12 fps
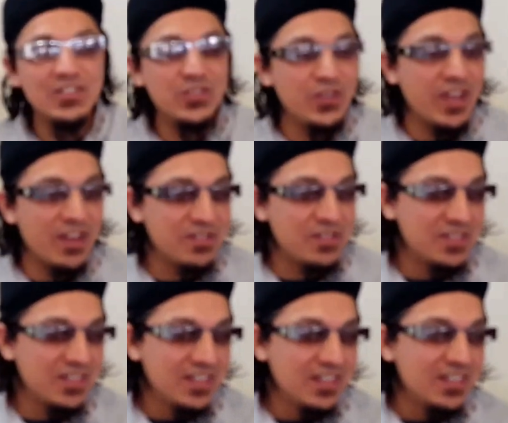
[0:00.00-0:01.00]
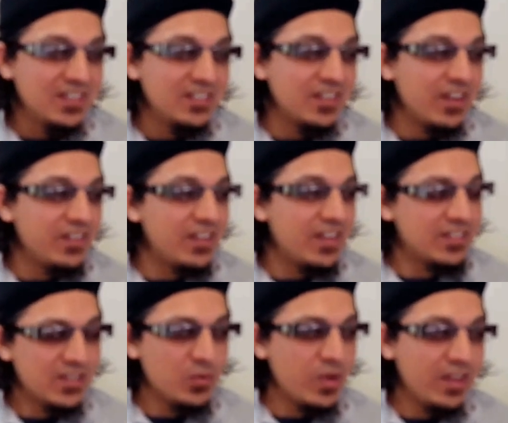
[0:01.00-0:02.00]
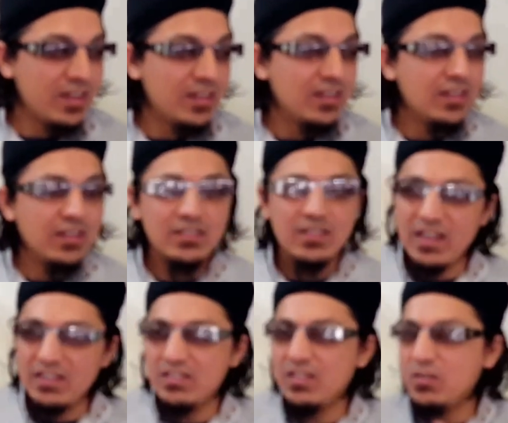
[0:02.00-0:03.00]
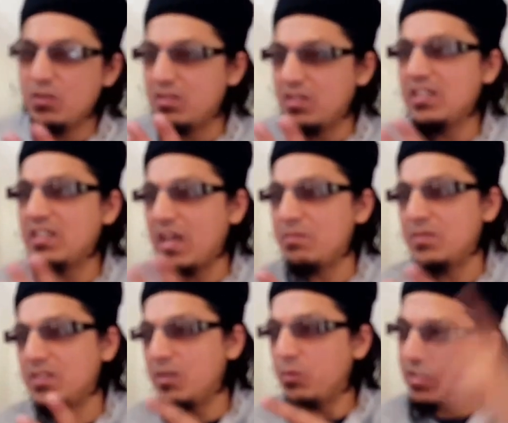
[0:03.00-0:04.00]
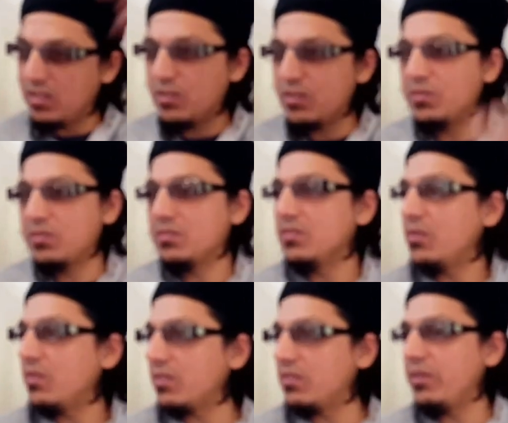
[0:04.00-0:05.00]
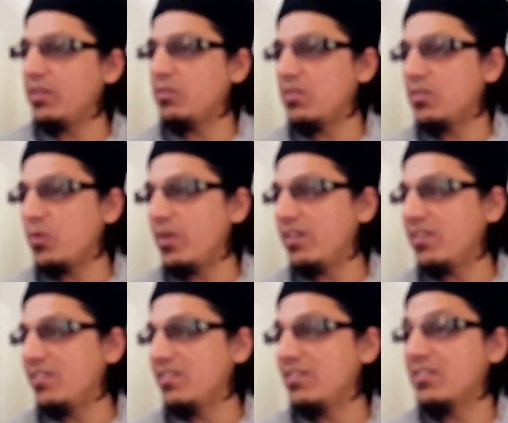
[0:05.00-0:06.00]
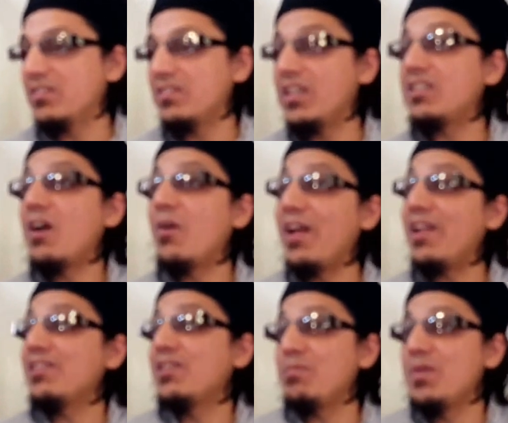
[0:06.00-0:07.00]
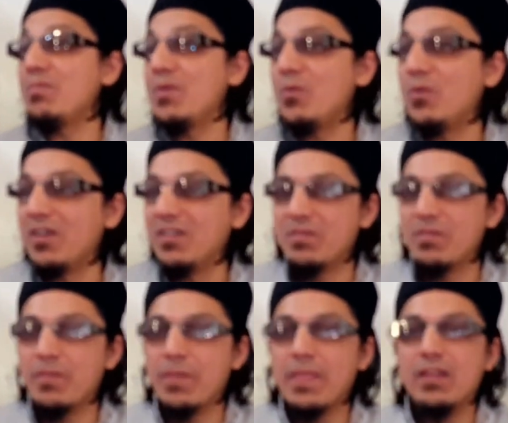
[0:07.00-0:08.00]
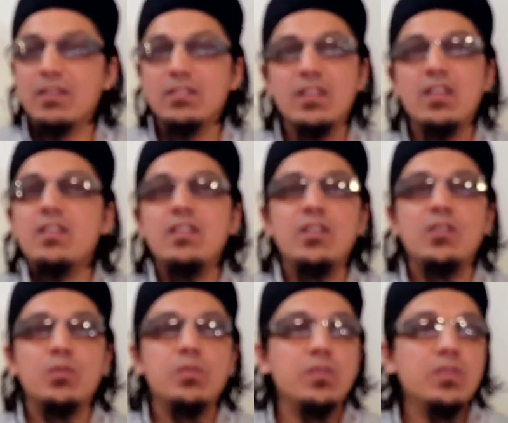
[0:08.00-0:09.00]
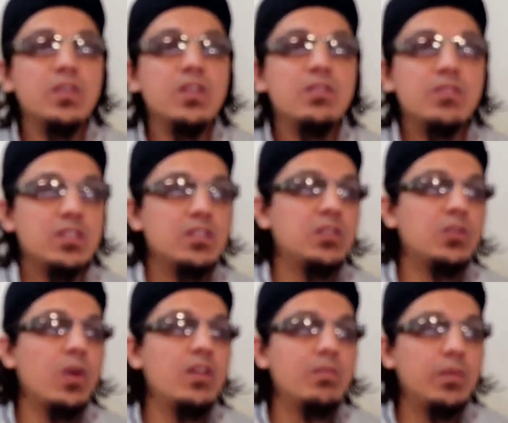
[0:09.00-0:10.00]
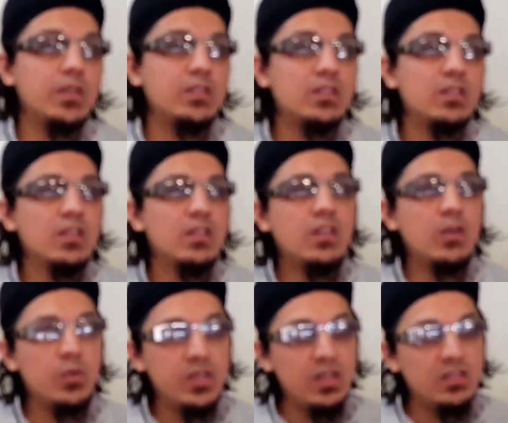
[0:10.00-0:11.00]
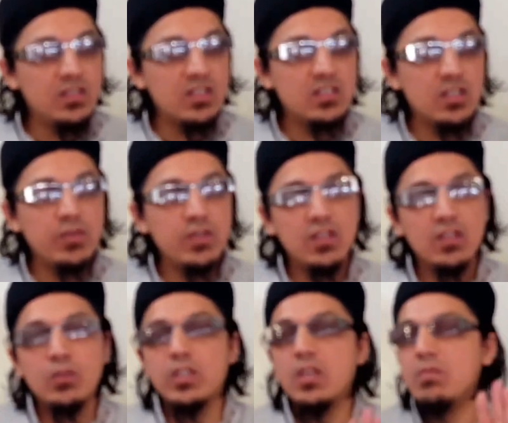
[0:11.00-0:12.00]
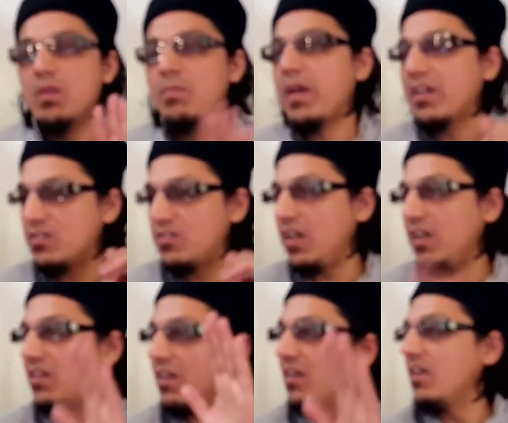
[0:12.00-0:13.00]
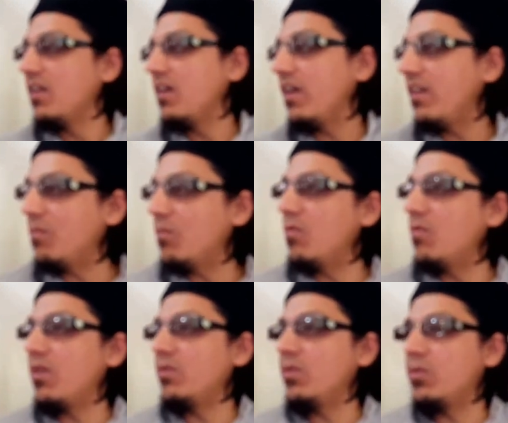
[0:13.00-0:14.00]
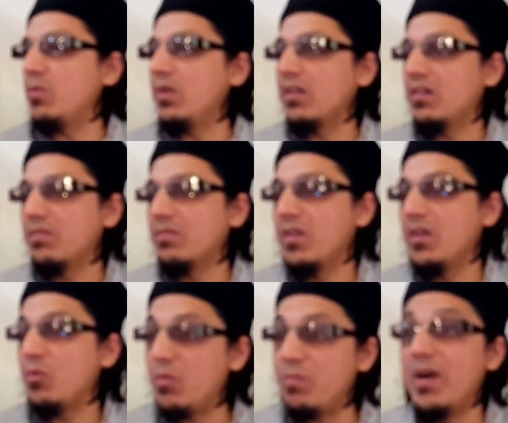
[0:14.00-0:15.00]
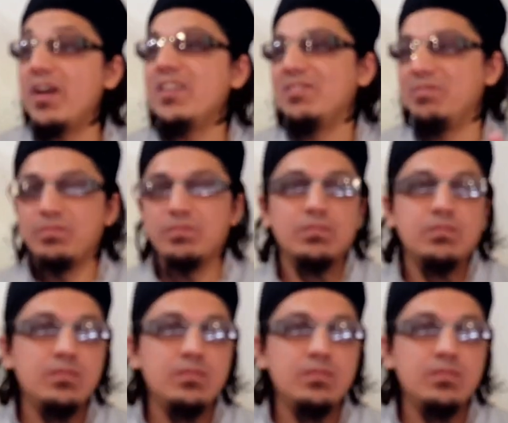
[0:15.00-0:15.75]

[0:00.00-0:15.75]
Do you have diarrhea? I said, why? He said, I seen you three times in the week, you, you're going to the toilet. That's how healthy people were. They didn't need to visit the toilet much. They would eat just sufficient to keep their back straight and then move on with work. It would burn.